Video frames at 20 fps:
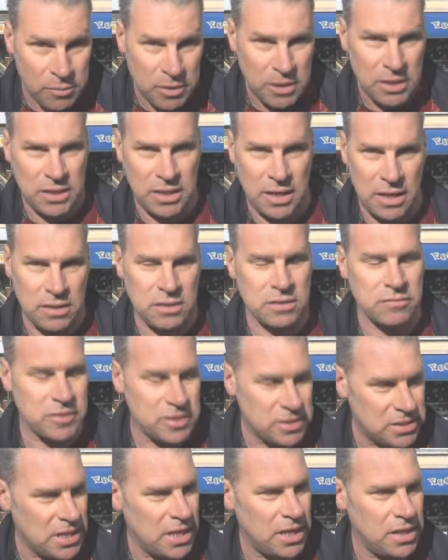at the end of a
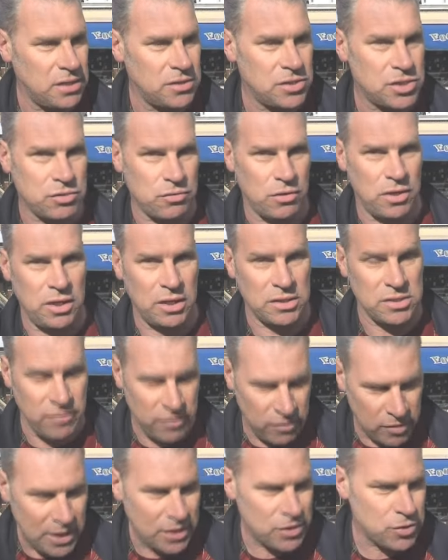day's screenings. If
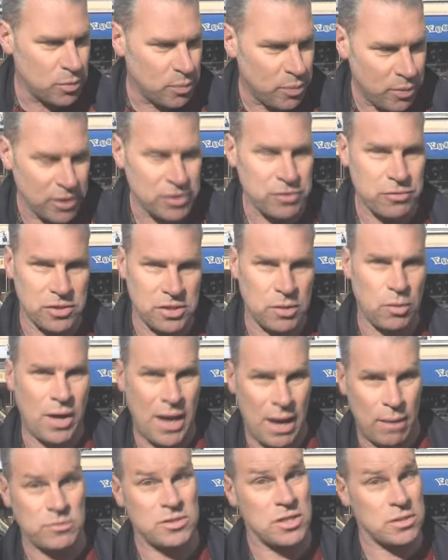you're a national press critic, what
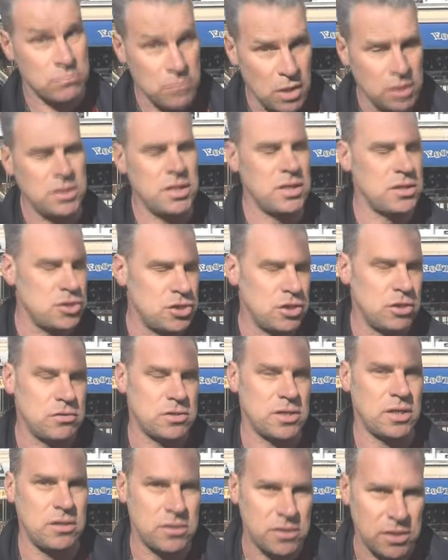happens is Monday and
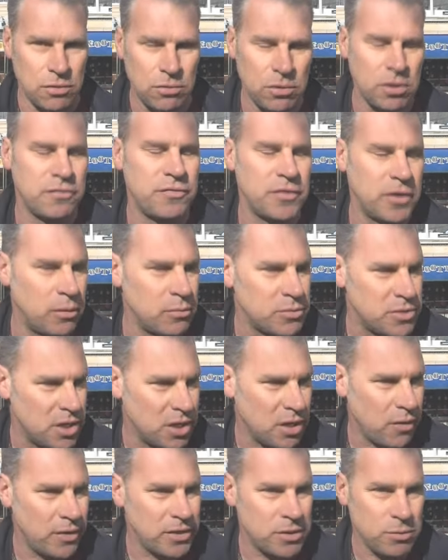Tuesday, you see all the films that are
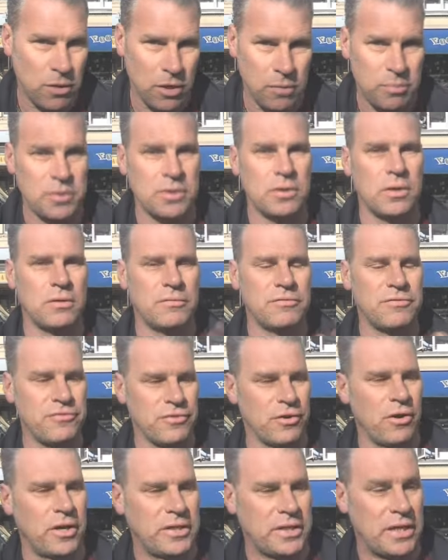going to open on
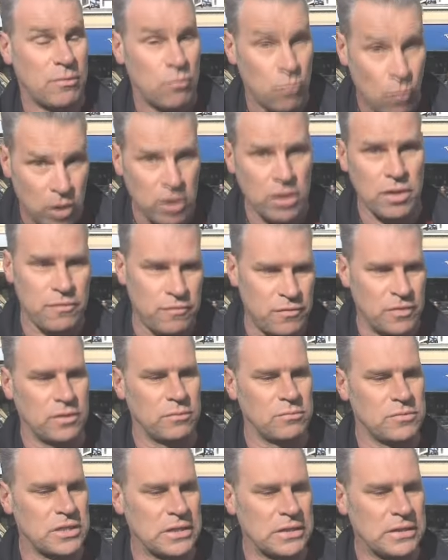Friday. And one of the
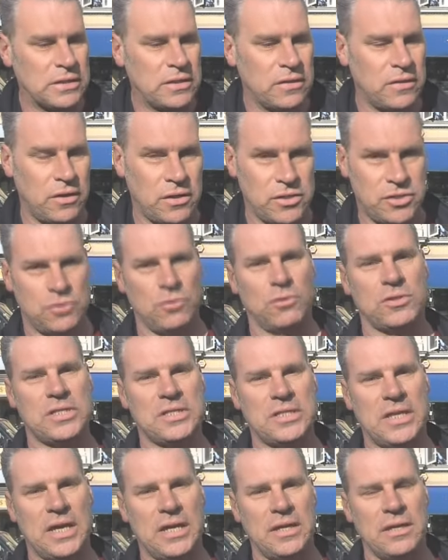films that I saw
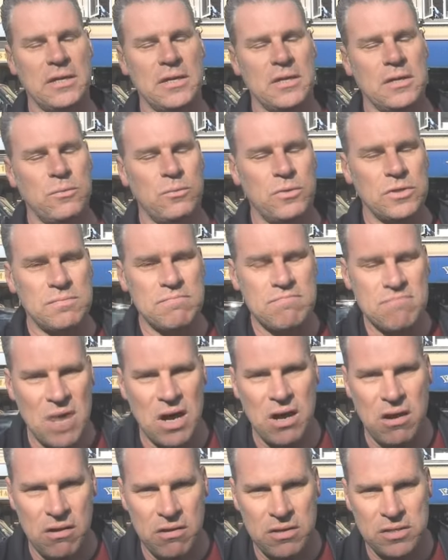today was
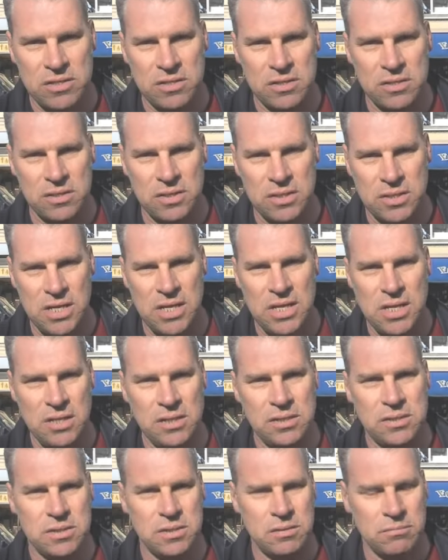Mars
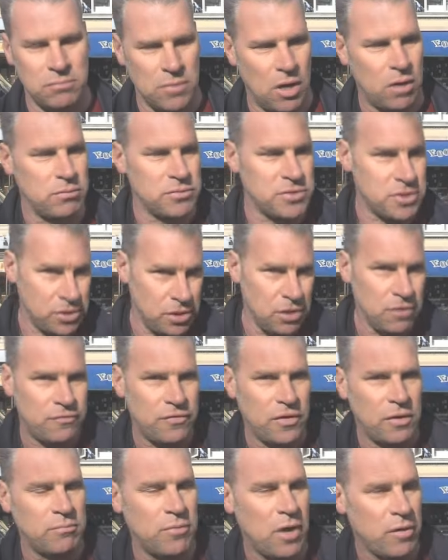Needs Moms, the new
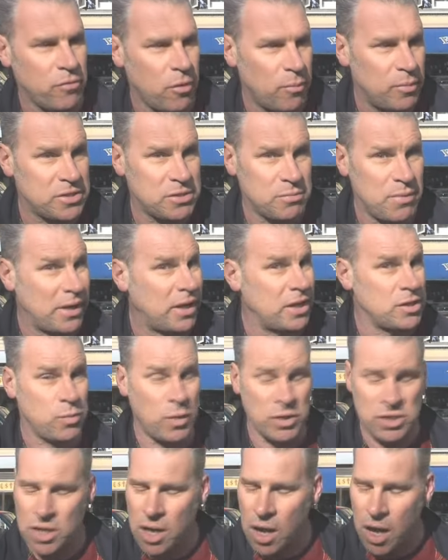film by Robert Zemeckis,
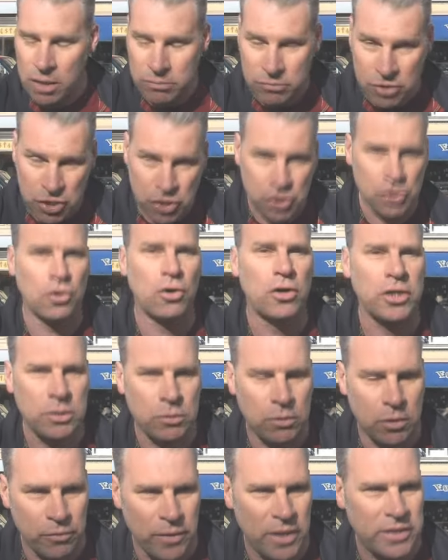which I'm sure you
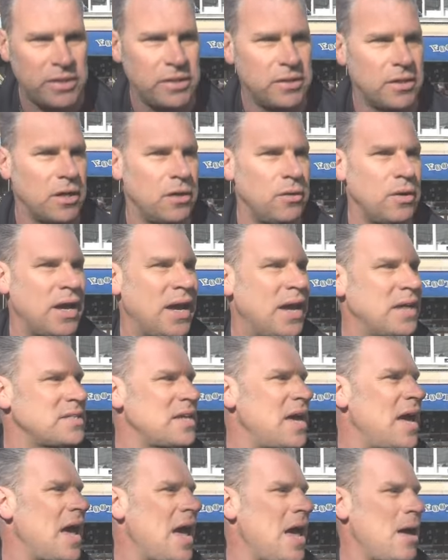already know has
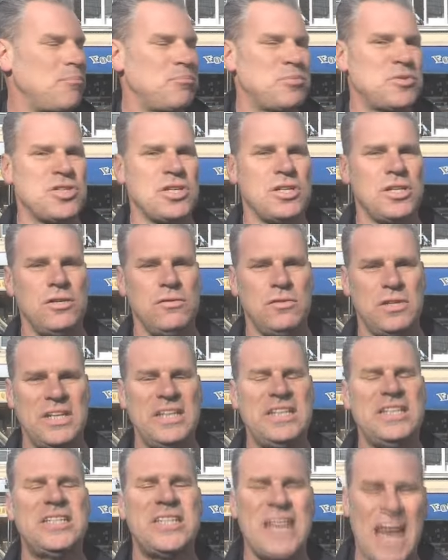absolutely
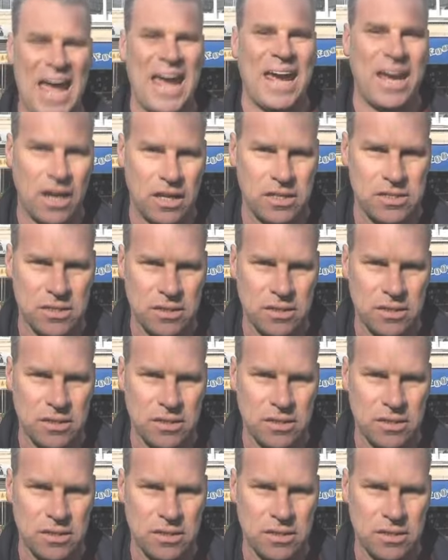tanked.